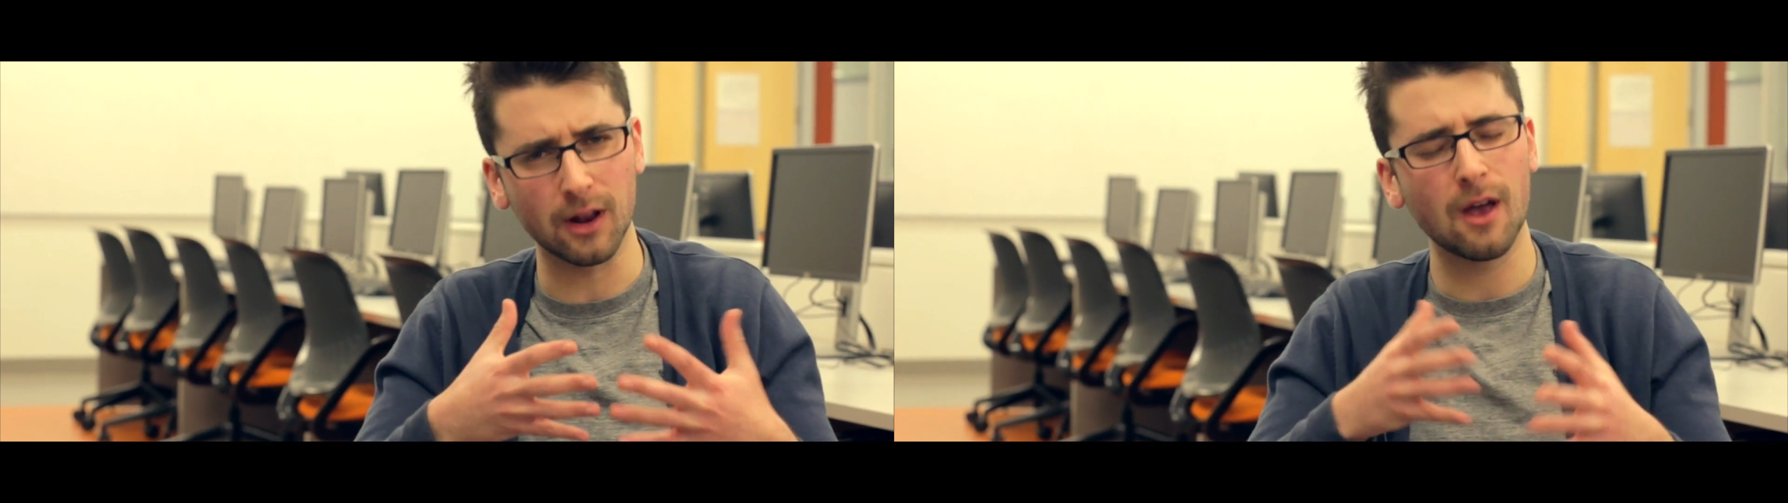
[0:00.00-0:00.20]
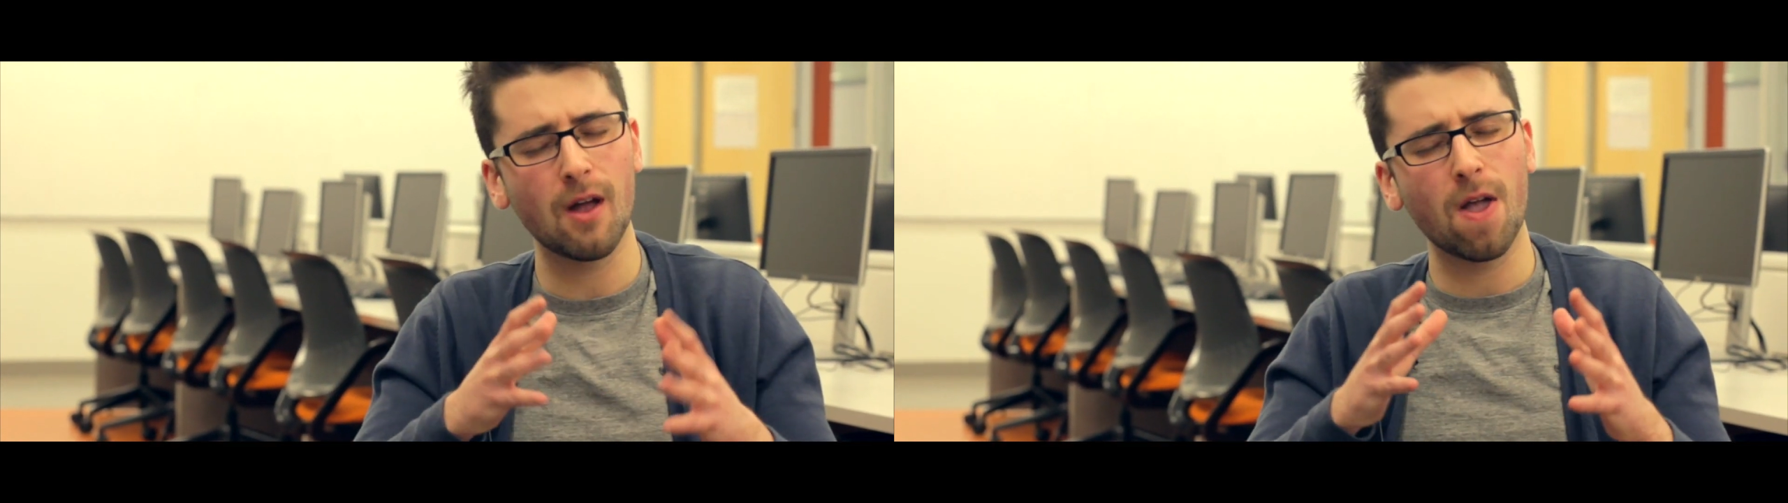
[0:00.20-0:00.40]

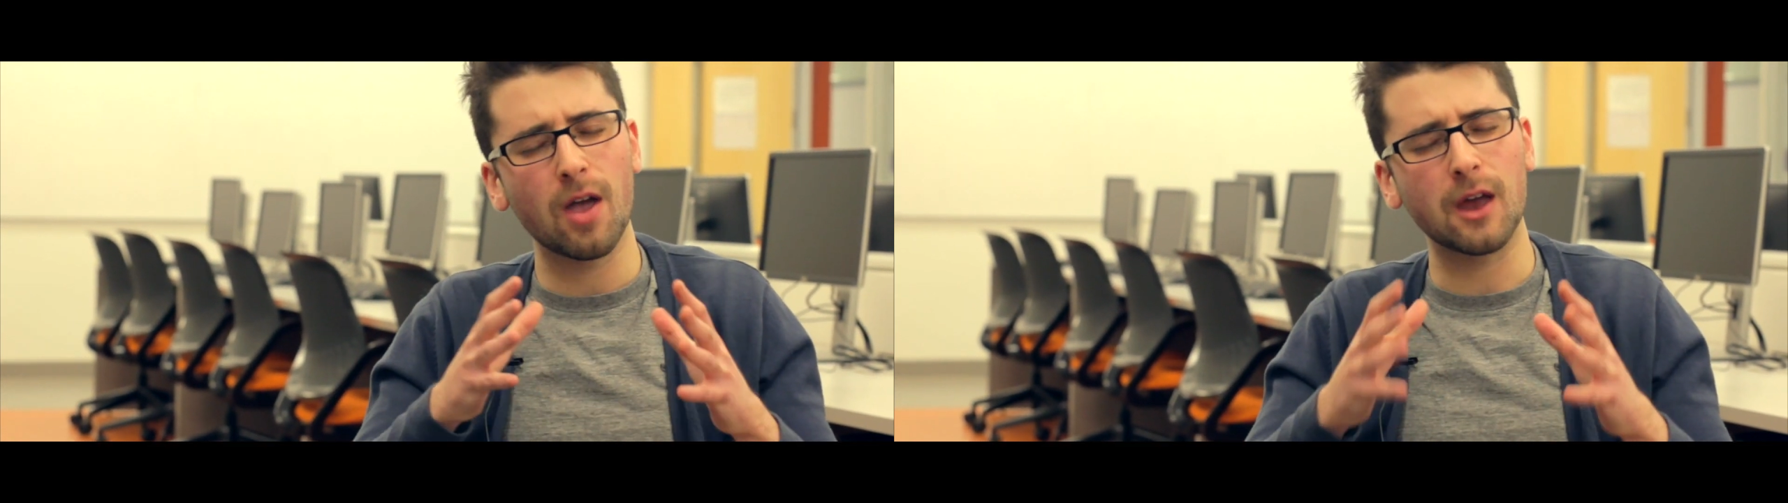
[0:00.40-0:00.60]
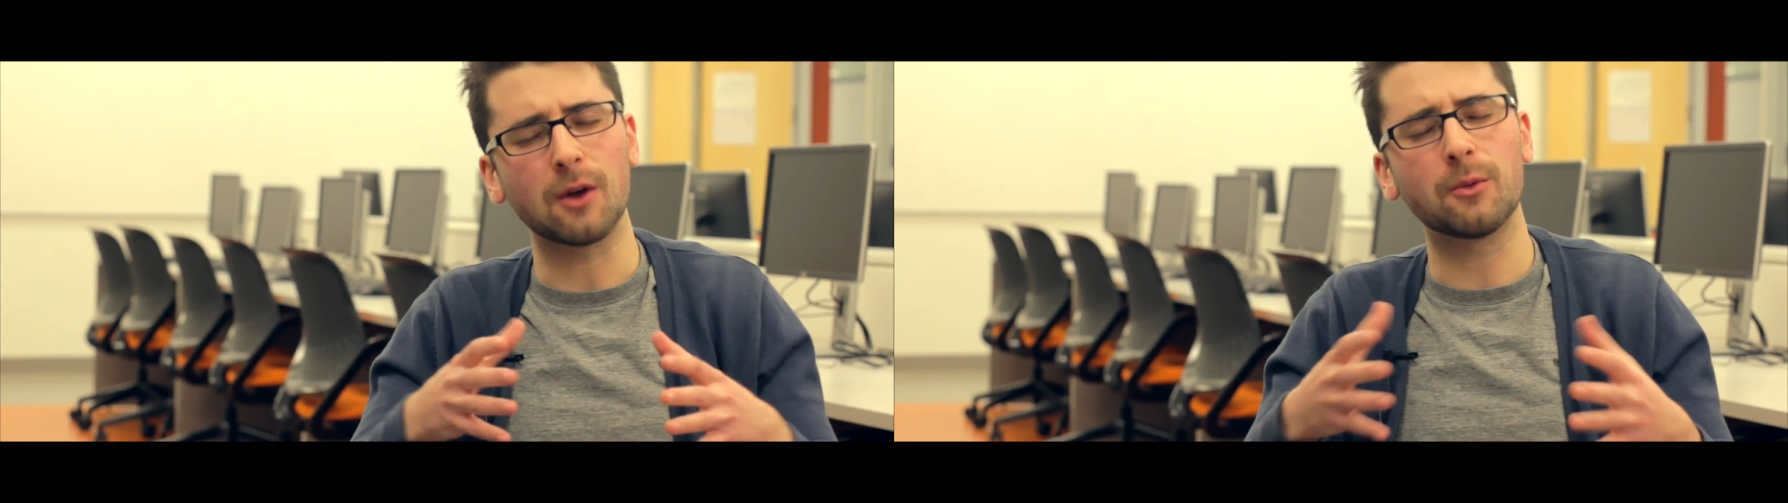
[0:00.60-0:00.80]
it,
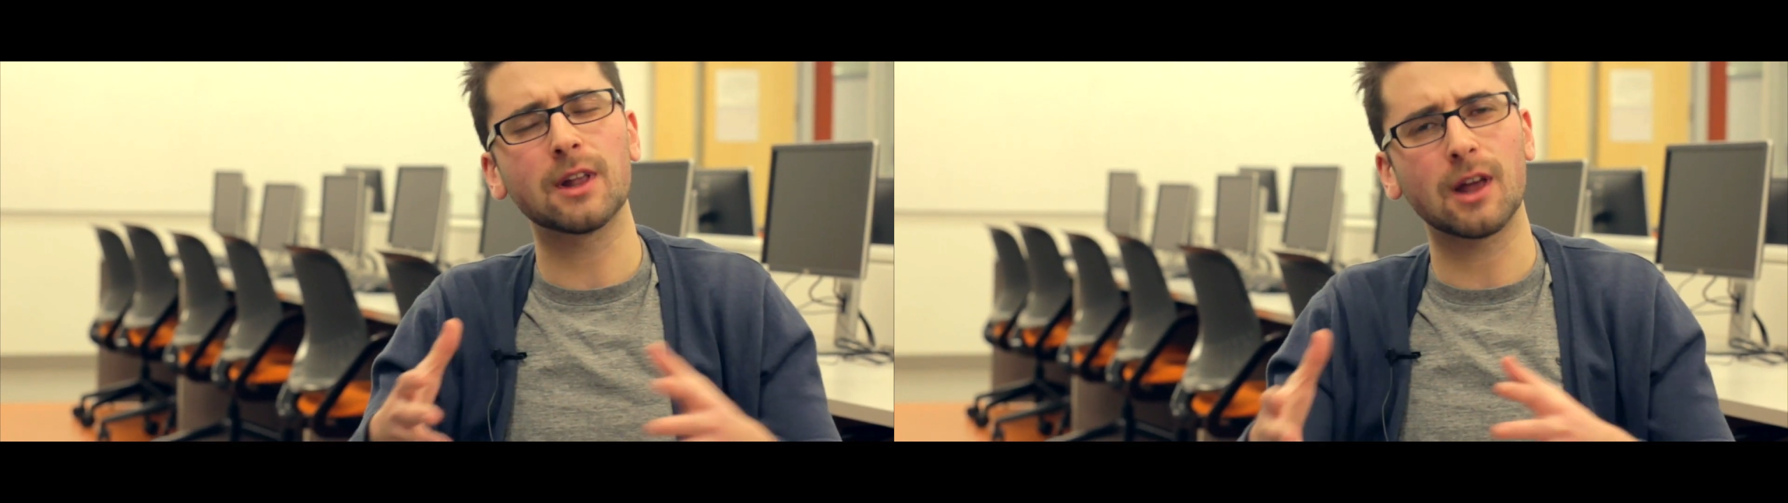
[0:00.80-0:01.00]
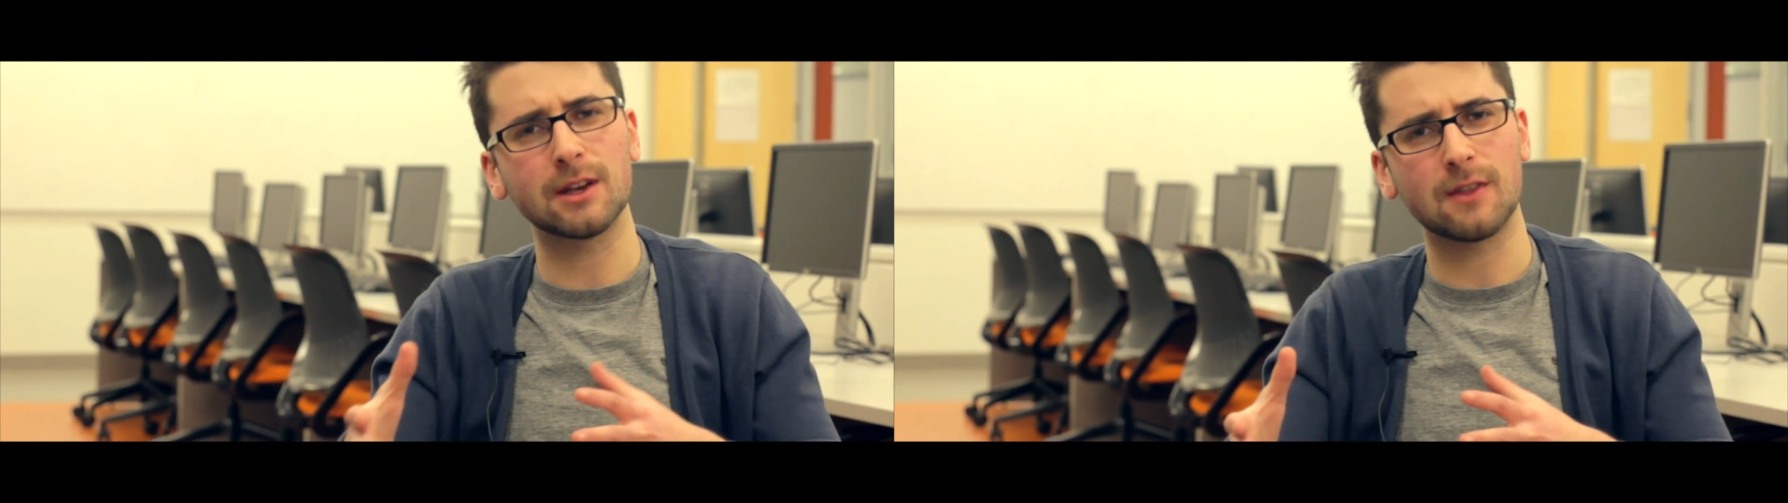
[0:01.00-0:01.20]
and I
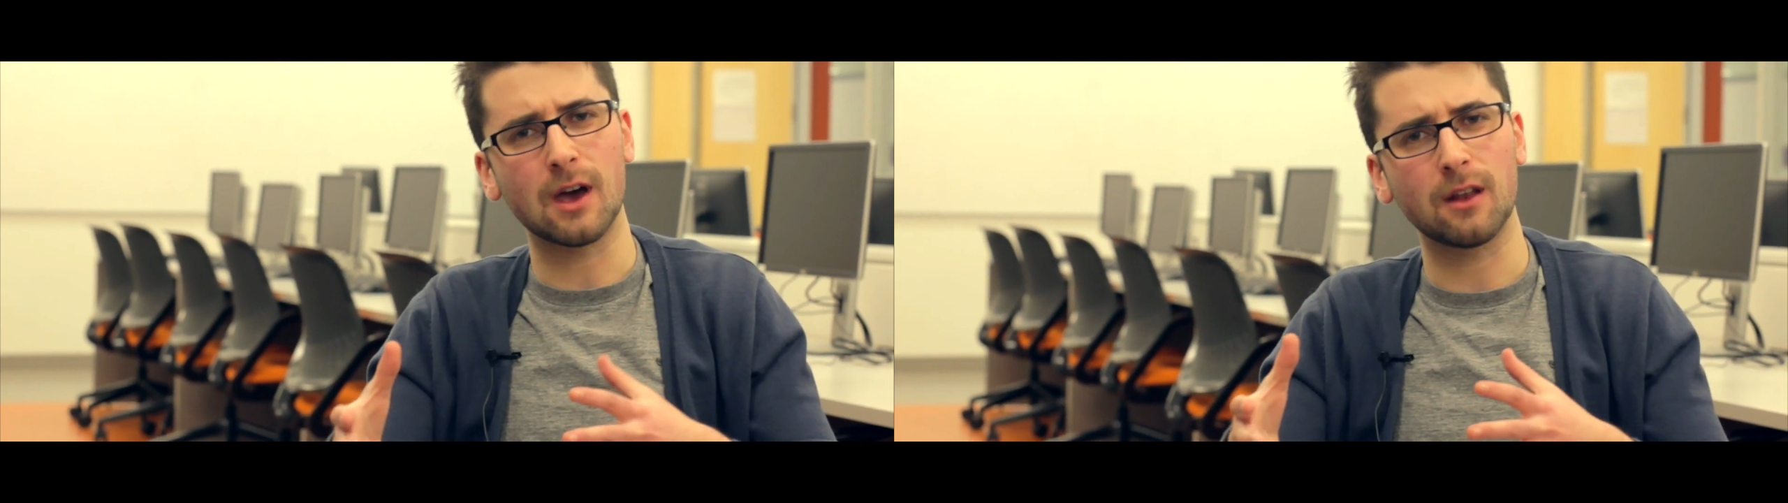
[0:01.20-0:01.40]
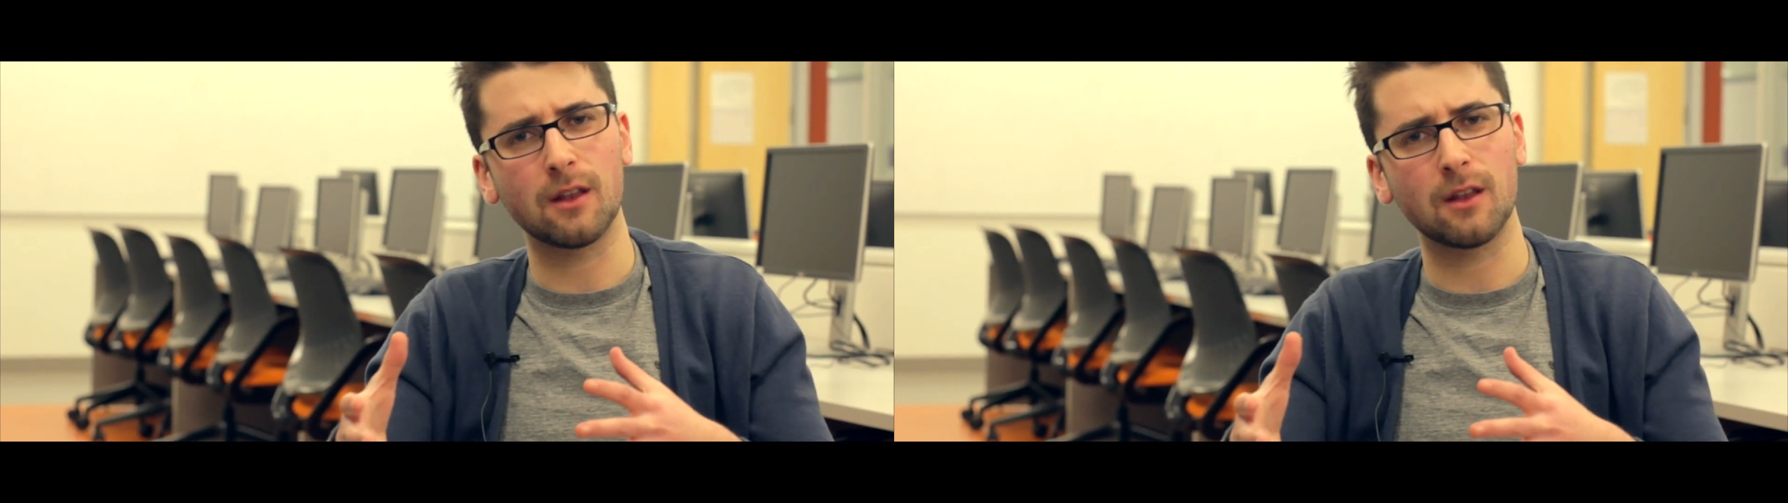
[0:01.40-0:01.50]
realized